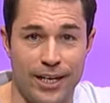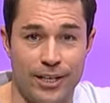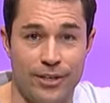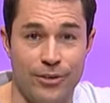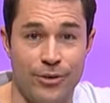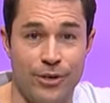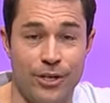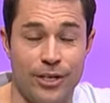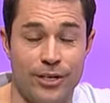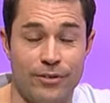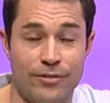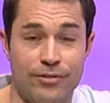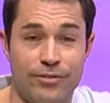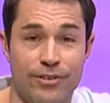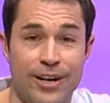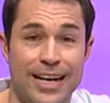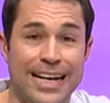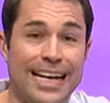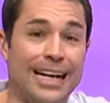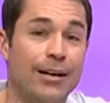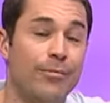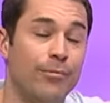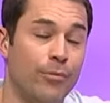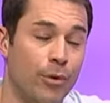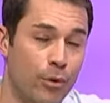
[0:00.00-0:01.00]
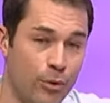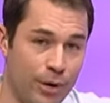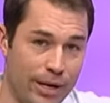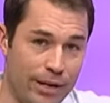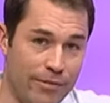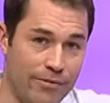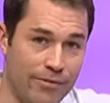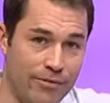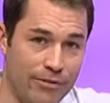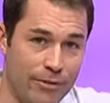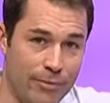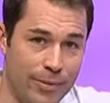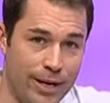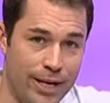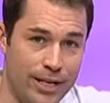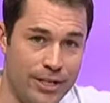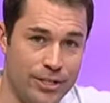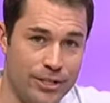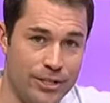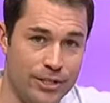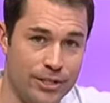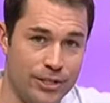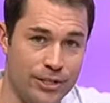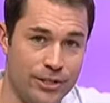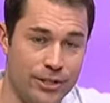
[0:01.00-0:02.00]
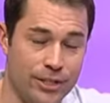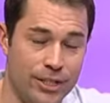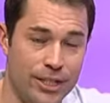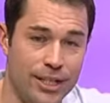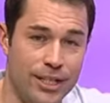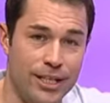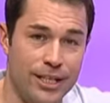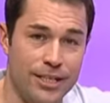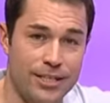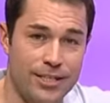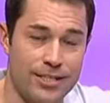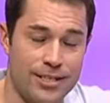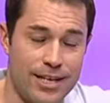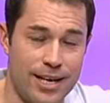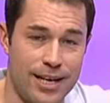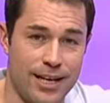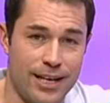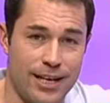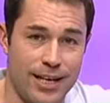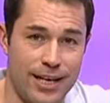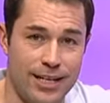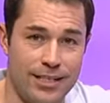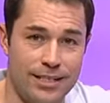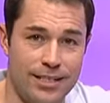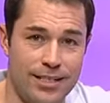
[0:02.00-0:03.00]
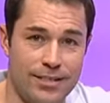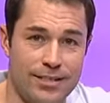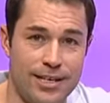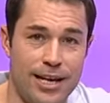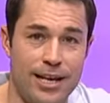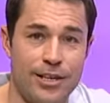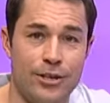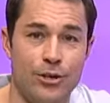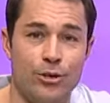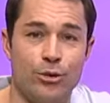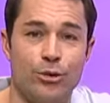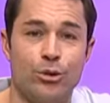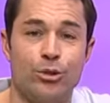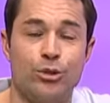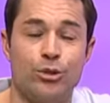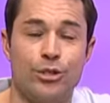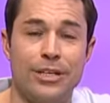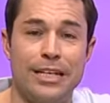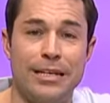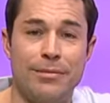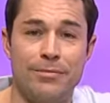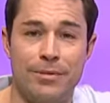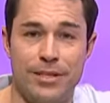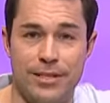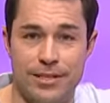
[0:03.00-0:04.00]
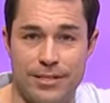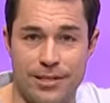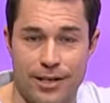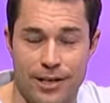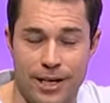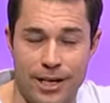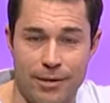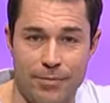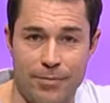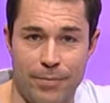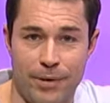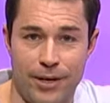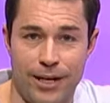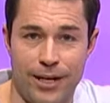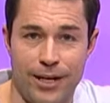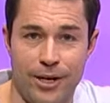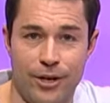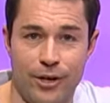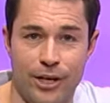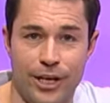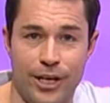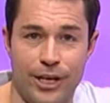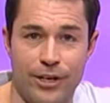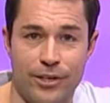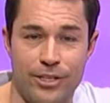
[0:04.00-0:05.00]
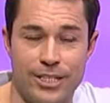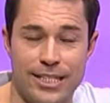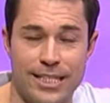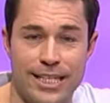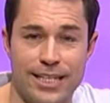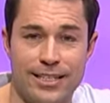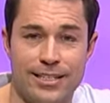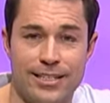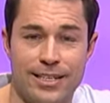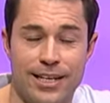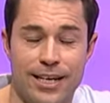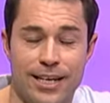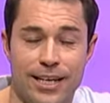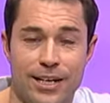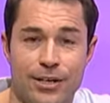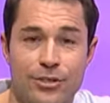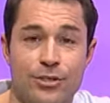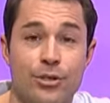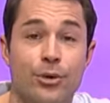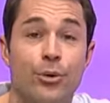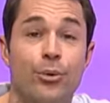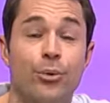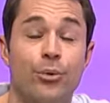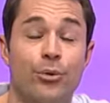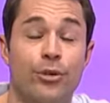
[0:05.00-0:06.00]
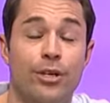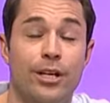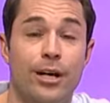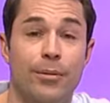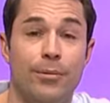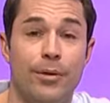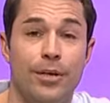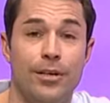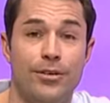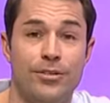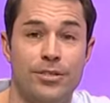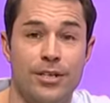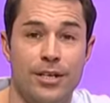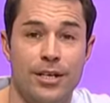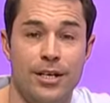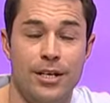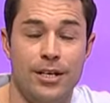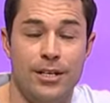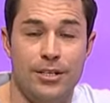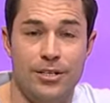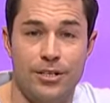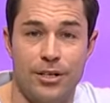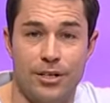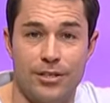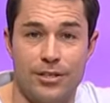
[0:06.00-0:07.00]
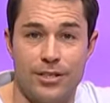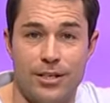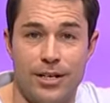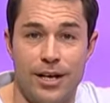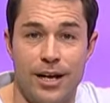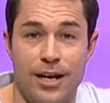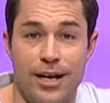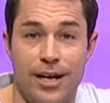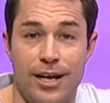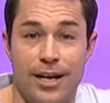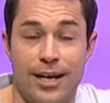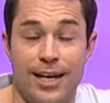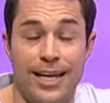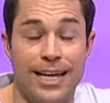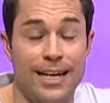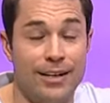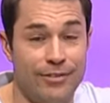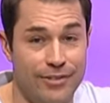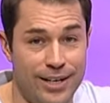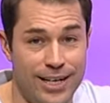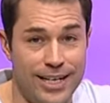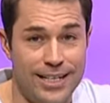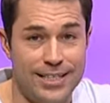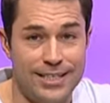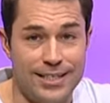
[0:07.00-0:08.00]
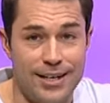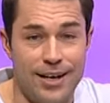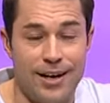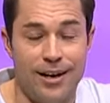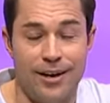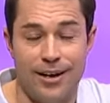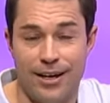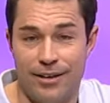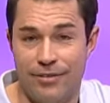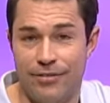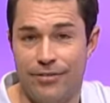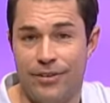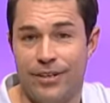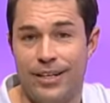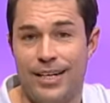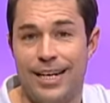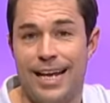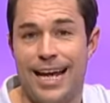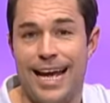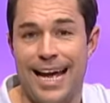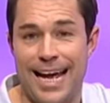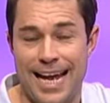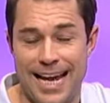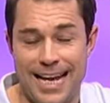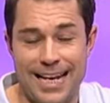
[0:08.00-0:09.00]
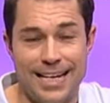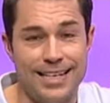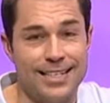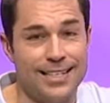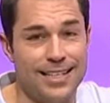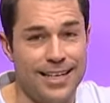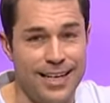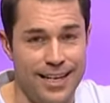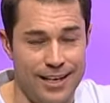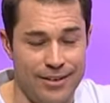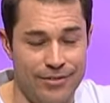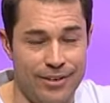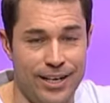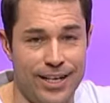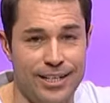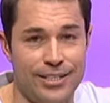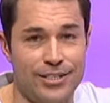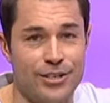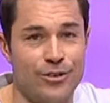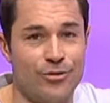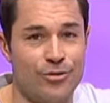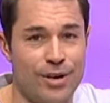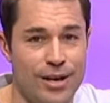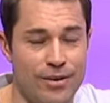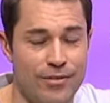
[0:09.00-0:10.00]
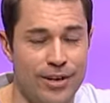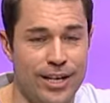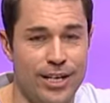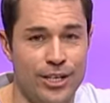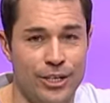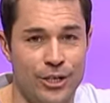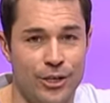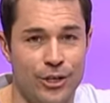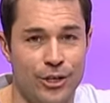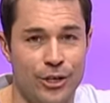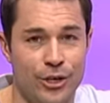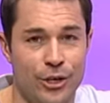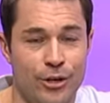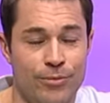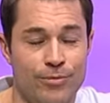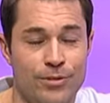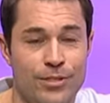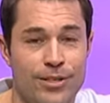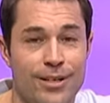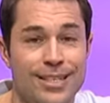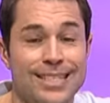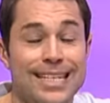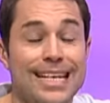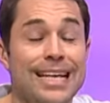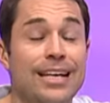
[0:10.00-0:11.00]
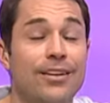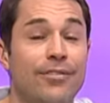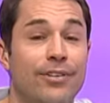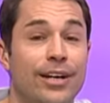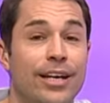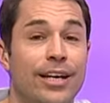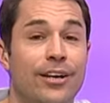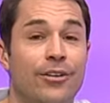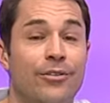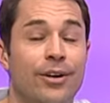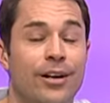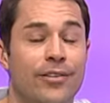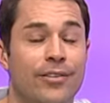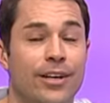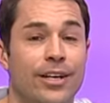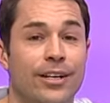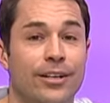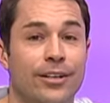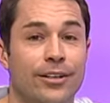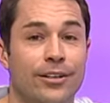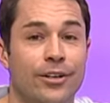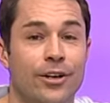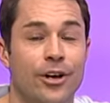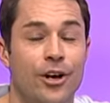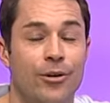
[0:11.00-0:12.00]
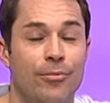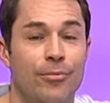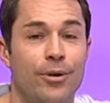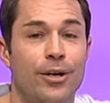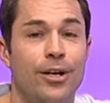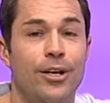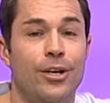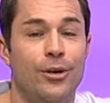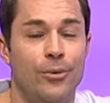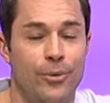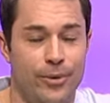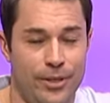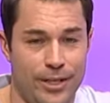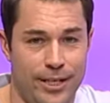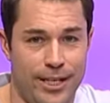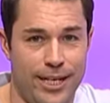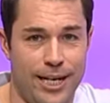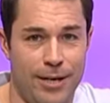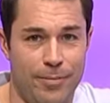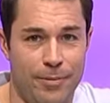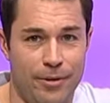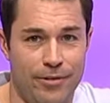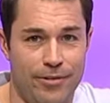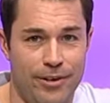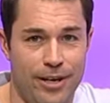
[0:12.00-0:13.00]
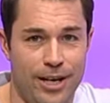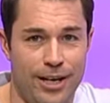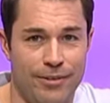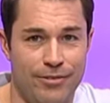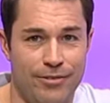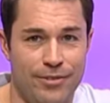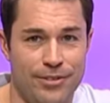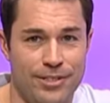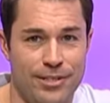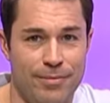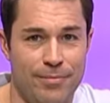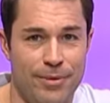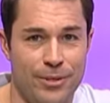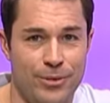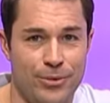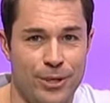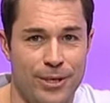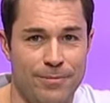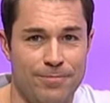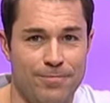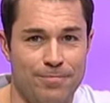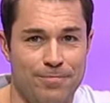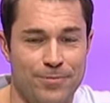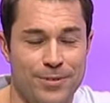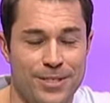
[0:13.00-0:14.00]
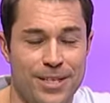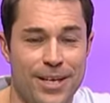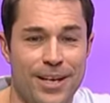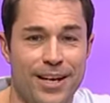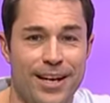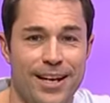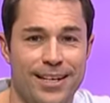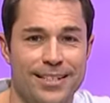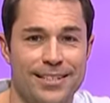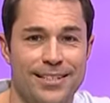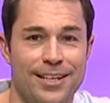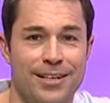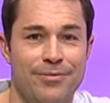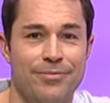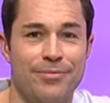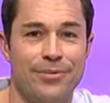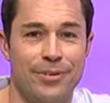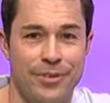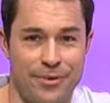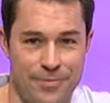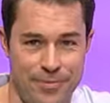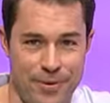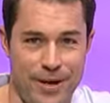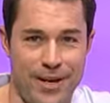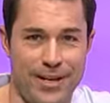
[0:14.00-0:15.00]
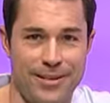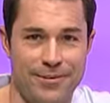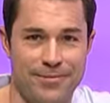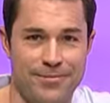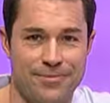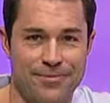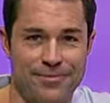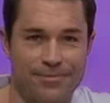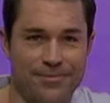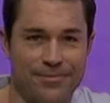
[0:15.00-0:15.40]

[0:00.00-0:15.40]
You can find out more information on staircases and your dream design by logging onto the internet. Go to allthews.innovate-and-innovaterenovate.com. So it's innovateandrenovate.com with a couple of hyphens in between. See you next time. Goodbye.